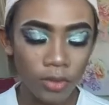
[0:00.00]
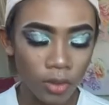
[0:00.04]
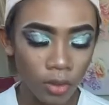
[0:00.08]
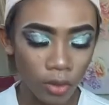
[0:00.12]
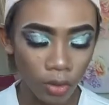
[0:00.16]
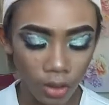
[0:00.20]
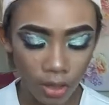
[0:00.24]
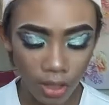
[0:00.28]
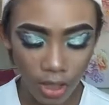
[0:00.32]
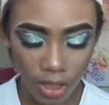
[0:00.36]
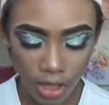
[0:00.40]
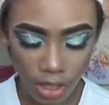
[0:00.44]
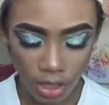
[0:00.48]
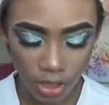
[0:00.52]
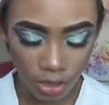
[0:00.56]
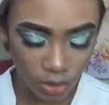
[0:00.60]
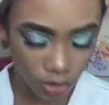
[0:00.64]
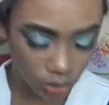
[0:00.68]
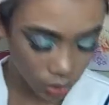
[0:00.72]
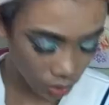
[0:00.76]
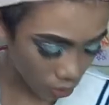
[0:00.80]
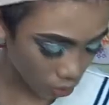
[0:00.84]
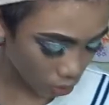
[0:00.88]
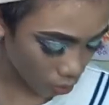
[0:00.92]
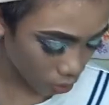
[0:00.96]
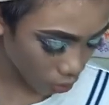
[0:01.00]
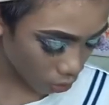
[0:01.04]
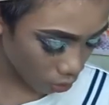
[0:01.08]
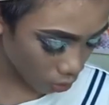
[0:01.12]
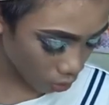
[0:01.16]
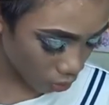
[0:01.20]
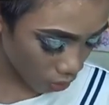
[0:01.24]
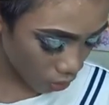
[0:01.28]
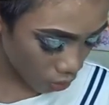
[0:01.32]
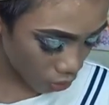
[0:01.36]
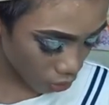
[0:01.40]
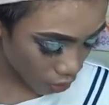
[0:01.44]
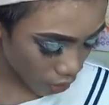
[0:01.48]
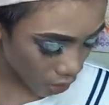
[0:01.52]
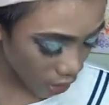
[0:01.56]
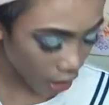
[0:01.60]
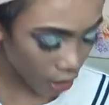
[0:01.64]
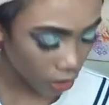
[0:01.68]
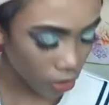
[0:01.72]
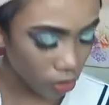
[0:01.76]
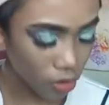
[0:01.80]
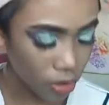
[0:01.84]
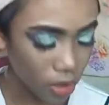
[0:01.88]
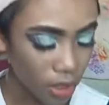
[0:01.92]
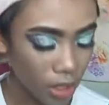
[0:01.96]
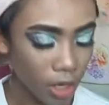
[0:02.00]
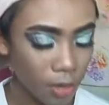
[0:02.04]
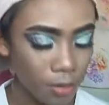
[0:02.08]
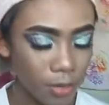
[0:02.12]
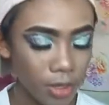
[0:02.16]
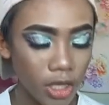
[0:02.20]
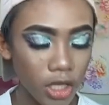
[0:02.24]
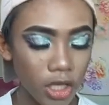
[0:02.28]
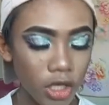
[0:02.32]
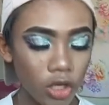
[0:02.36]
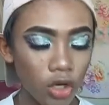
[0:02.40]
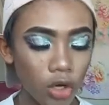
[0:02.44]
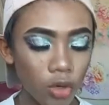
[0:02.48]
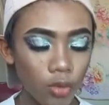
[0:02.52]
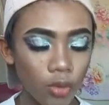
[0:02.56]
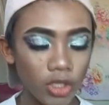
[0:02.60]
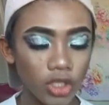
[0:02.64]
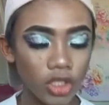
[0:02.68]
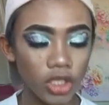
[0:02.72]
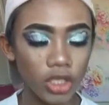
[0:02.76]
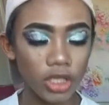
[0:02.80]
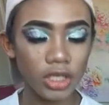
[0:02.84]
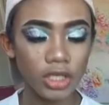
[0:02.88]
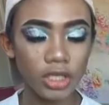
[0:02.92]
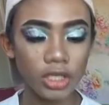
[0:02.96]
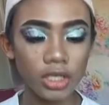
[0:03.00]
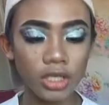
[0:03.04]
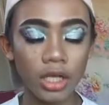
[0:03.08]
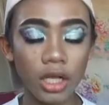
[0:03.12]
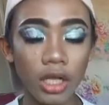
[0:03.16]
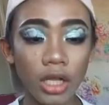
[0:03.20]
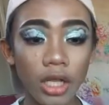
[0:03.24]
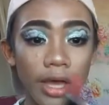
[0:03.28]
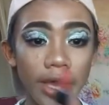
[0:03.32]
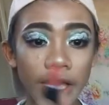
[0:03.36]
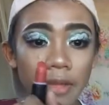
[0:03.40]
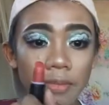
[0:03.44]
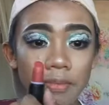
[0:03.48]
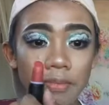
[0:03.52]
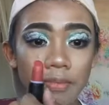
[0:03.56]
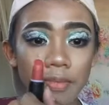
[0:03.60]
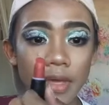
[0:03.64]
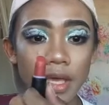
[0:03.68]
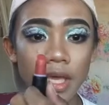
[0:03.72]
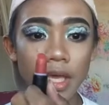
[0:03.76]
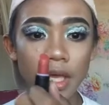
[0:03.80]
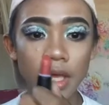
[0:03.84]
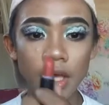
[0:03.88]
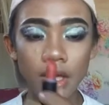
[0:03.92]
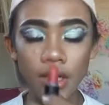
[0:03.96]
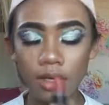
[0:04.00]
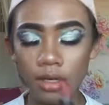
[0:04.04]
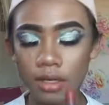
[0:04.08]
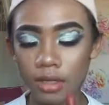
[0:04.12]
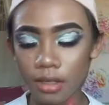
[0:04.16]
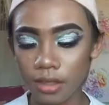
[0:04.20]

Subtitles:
Okay, so ito na lang yung gagamitin ko, which is the light pink.